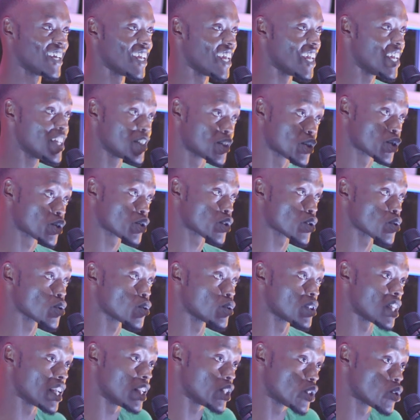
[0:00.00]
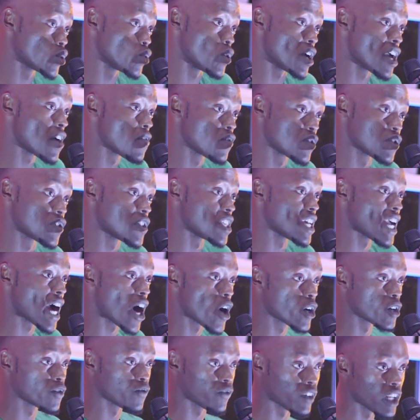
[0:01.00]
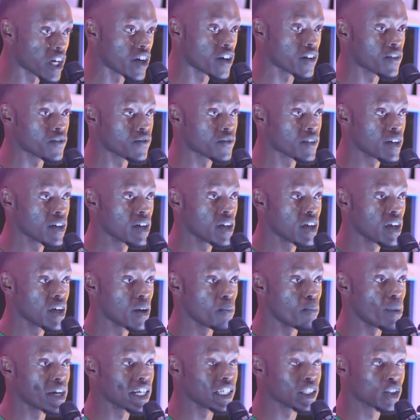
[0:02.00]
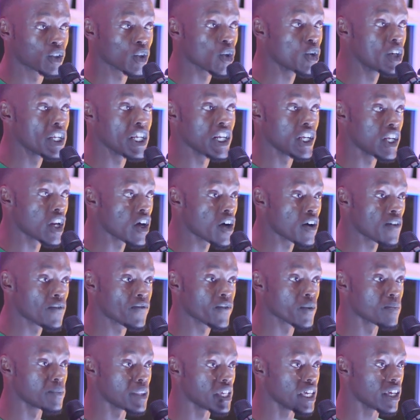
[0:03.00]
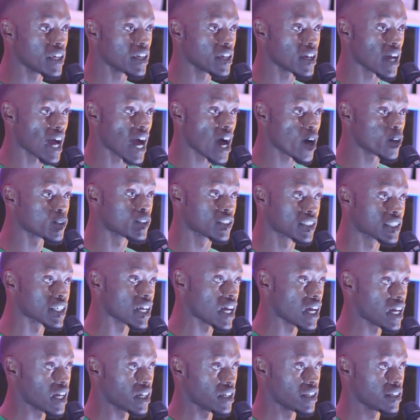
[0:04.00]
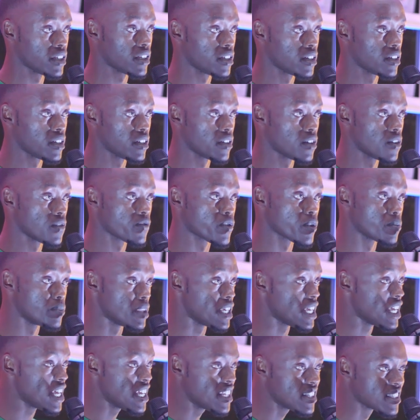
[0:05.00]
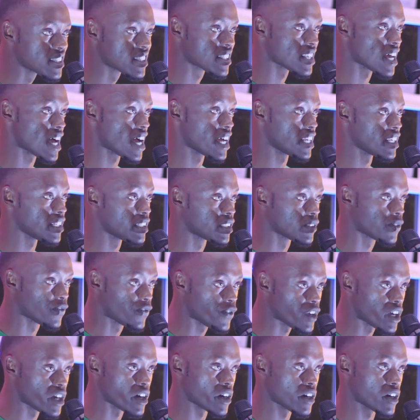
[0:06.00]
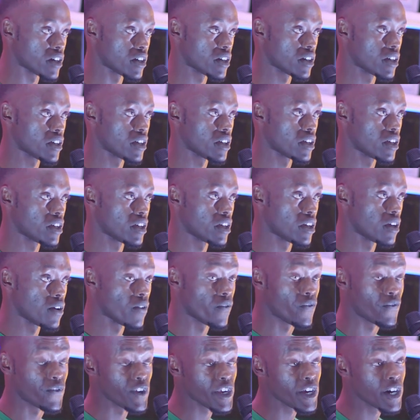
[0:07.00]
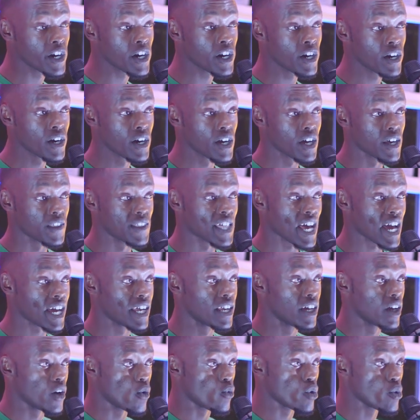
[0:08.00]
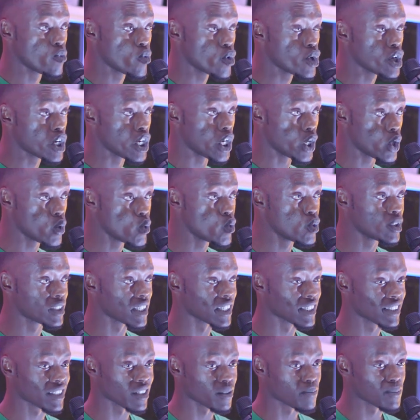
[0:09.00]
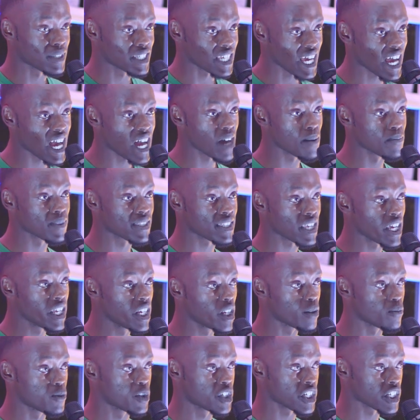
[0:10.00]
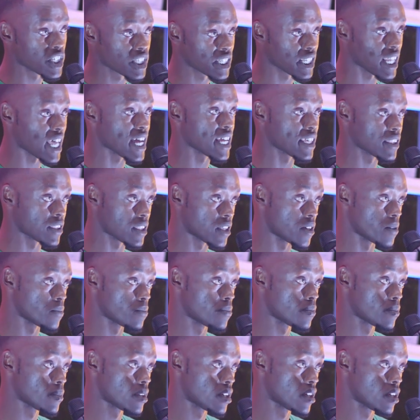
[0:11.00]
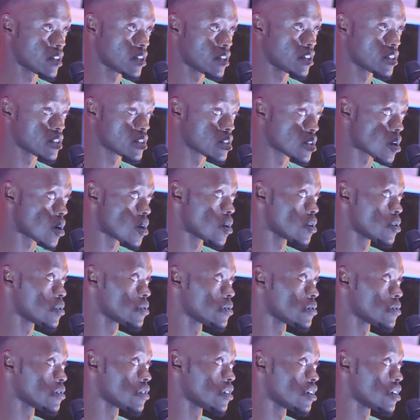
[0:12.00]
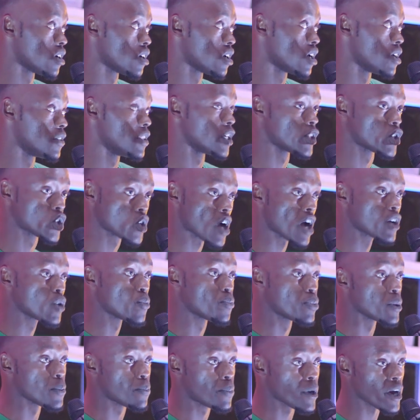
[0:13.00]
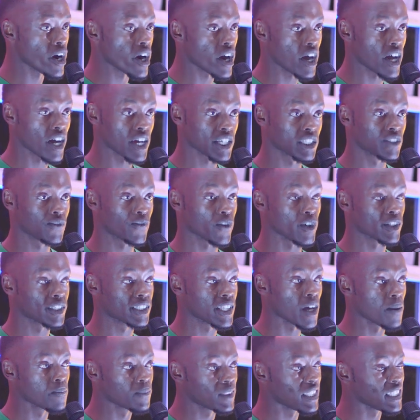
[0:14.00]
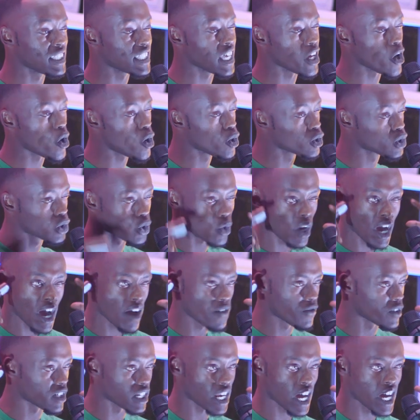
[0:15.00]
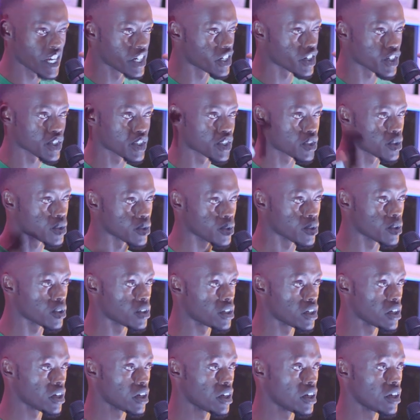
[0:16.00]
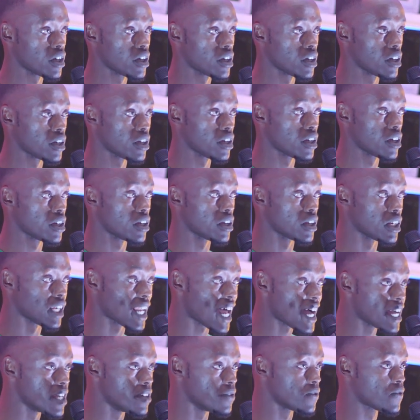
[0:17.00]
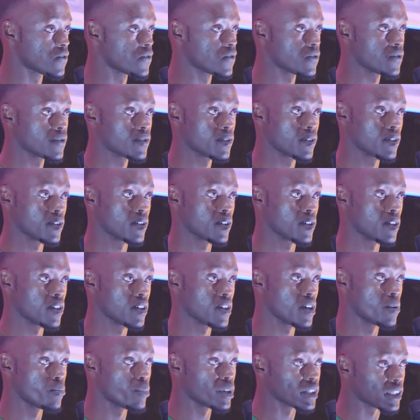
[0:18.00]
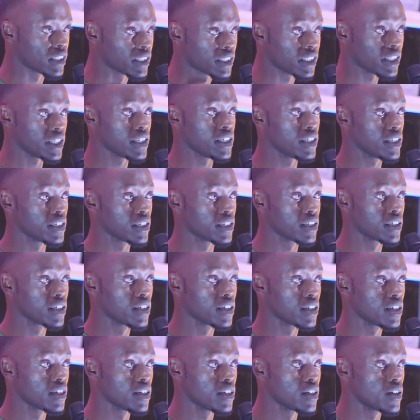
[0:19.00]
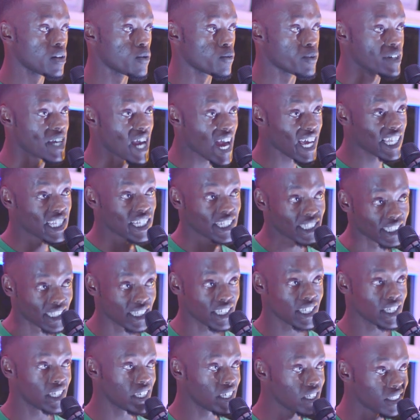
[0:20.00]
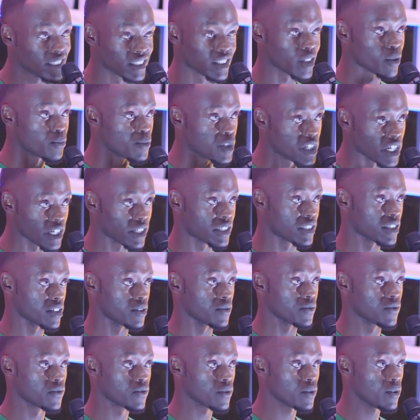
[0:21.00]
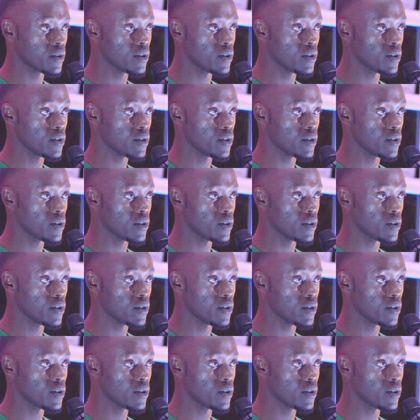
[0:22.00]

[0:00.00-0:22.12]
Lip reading: It's true, they do everything out of love, but it's only love from the outside. From the inside, it's fear. Fear that we would lose and sometimes end up just like them. So they try to prepare us for something they also haven't understood. Life. But see, reality is subjective.